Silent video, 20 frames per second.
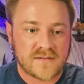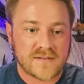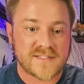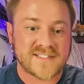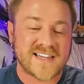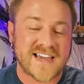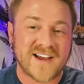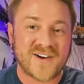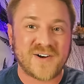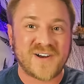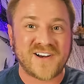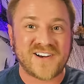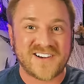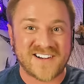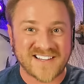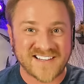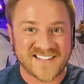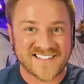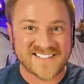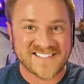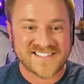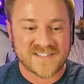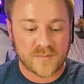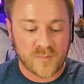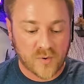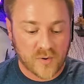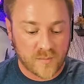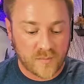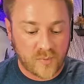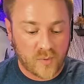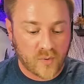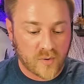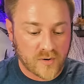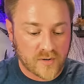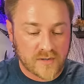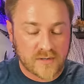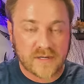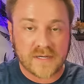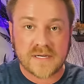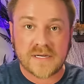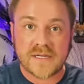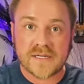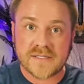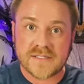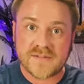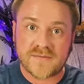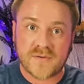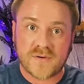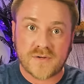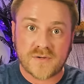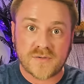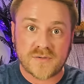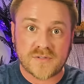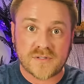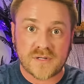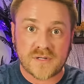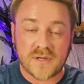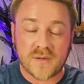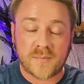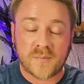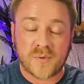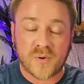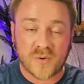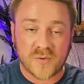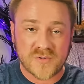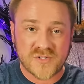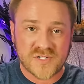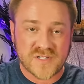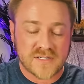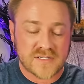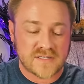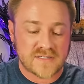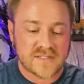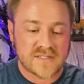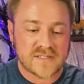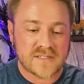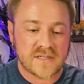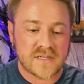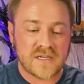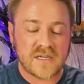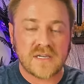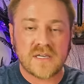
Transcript: The scarier it is, the more important it is for you to approach this.